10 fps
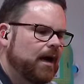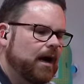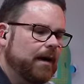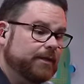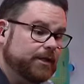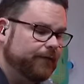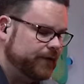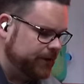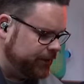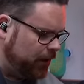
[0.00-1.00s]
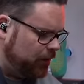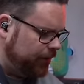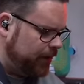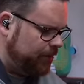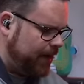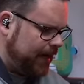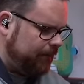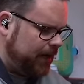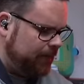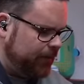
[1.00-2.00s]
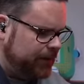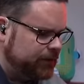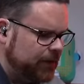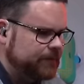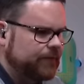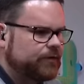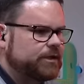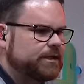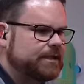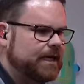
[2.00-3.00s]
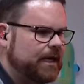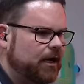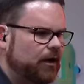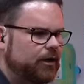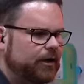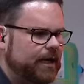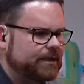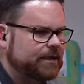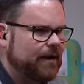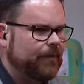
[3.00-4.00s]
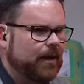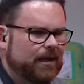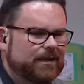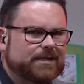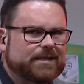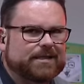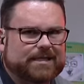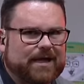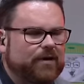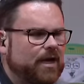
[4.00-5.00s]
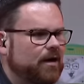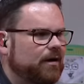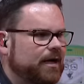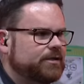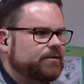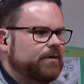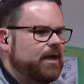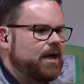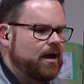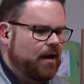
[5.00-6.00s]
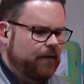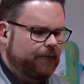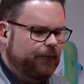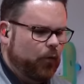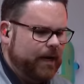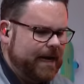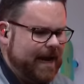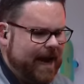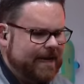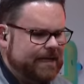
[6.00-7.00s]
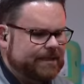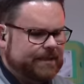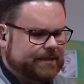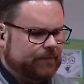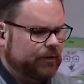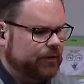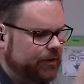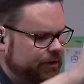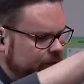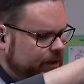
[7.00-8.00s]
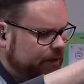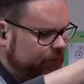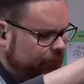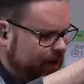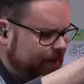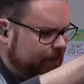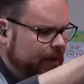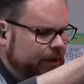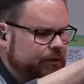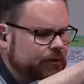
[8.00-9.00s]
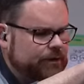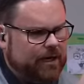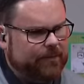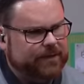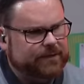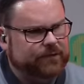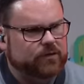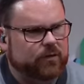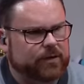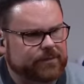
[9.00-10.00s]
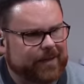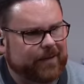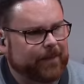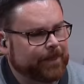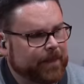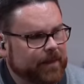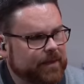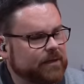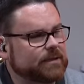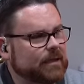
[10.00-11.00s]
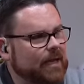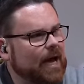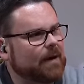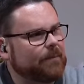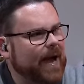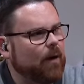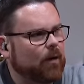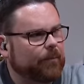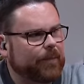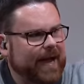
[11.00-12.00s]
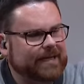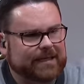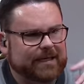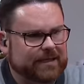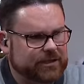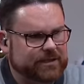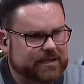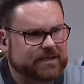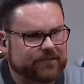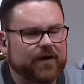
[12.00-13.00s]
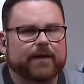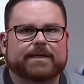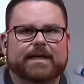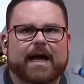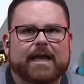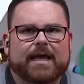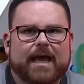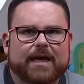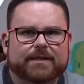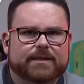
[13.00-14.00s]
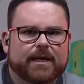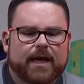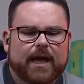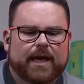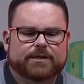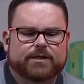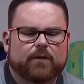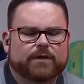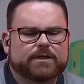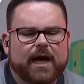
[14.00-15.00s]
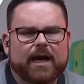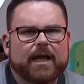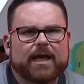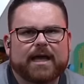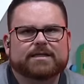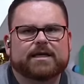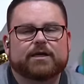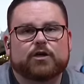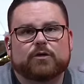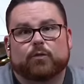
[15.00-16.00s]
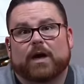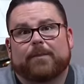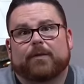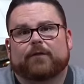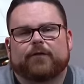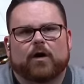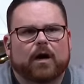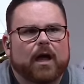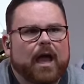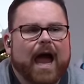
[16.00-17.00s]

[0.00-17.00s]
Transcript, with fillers: Um, it's obviously taller than a Mac Mini, but in terms of just sitting it on your desktop, this is a 7800X 3D 4090 system with 32 gigs of RAM, two terabytes of storage. I mean, there's a lot of power packed into just this very tiny case. And so it's not, it has nothing to do with what I prefer.